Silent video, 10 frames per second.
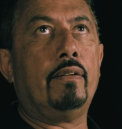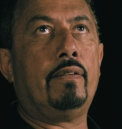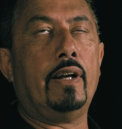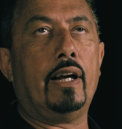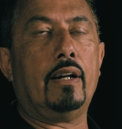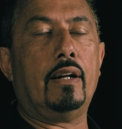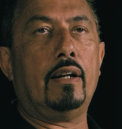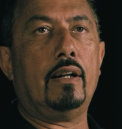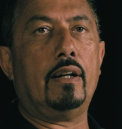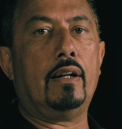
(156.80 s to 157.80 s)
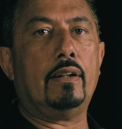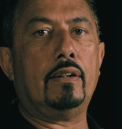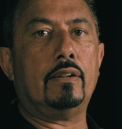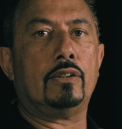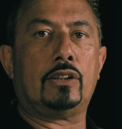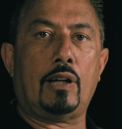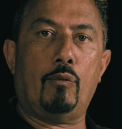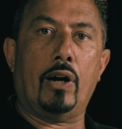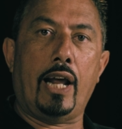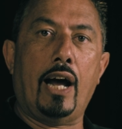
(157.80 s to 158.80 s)
that
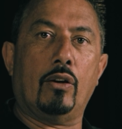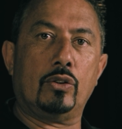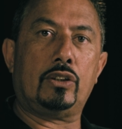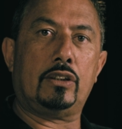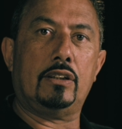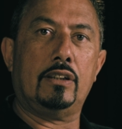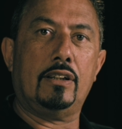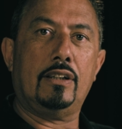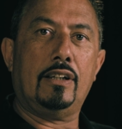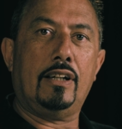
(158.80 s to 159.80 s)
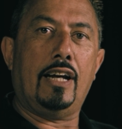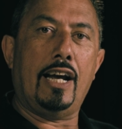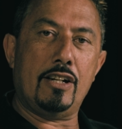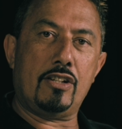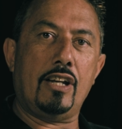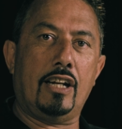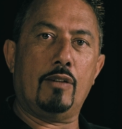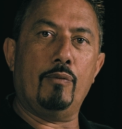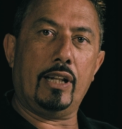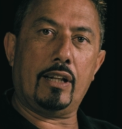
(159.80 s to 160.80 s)
someone else had said
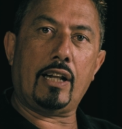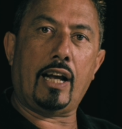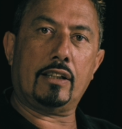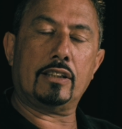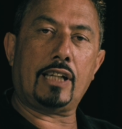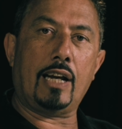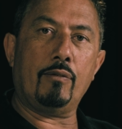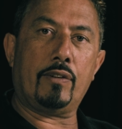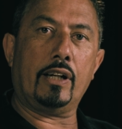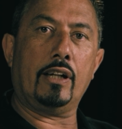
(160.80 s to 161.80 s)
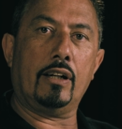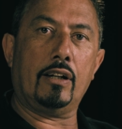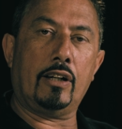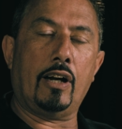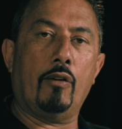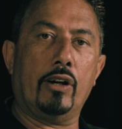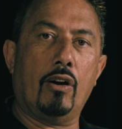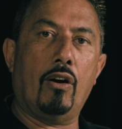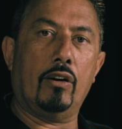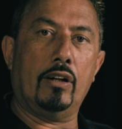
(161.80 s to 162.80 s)
to me that they had the same thing going
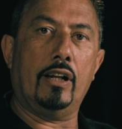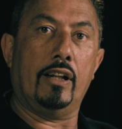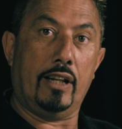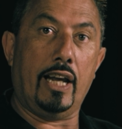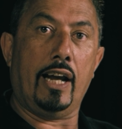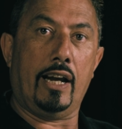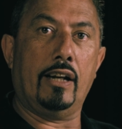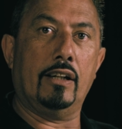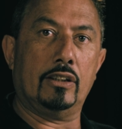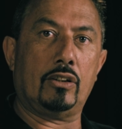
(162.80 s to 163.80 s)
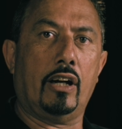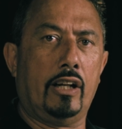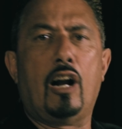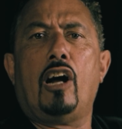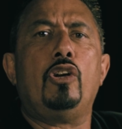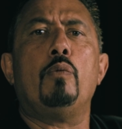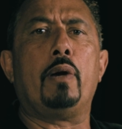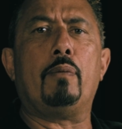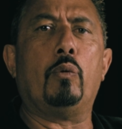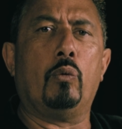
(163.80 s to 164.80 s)
on in their head as I did. I knew
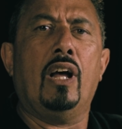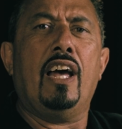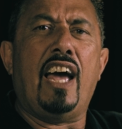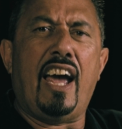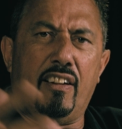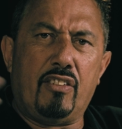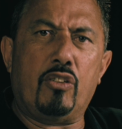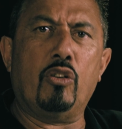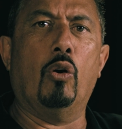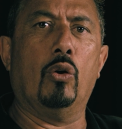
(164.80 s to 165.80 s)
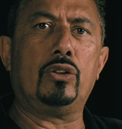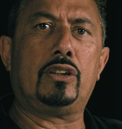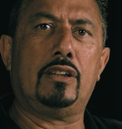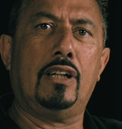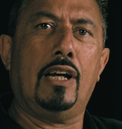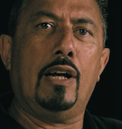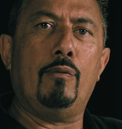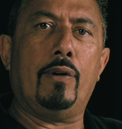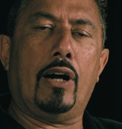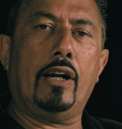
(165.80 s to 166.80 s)
people had thoughts,
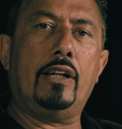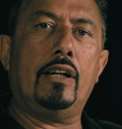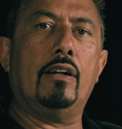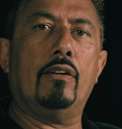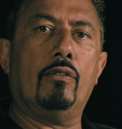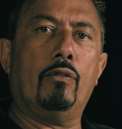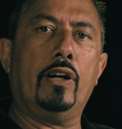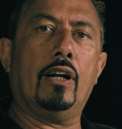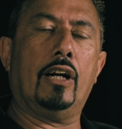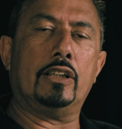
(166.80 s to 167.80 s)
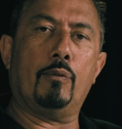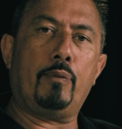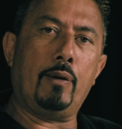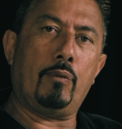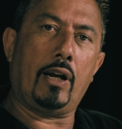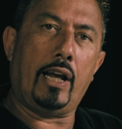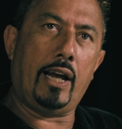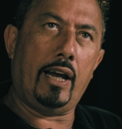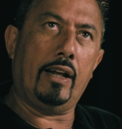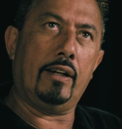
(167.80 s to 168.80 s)
but I didn't realize that people
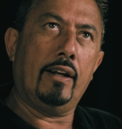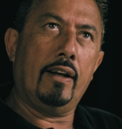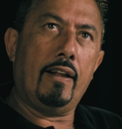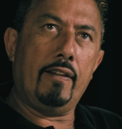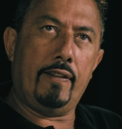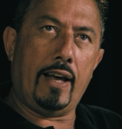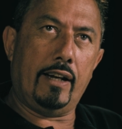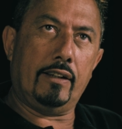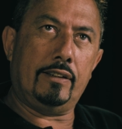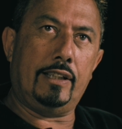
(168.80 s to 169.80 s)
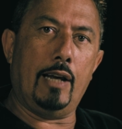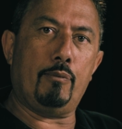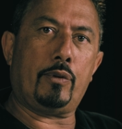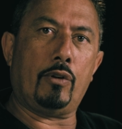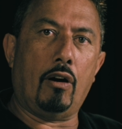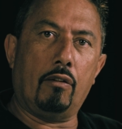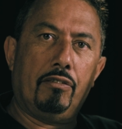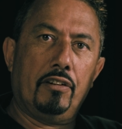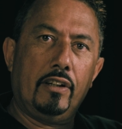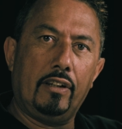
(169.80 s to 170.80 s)
had that depth of,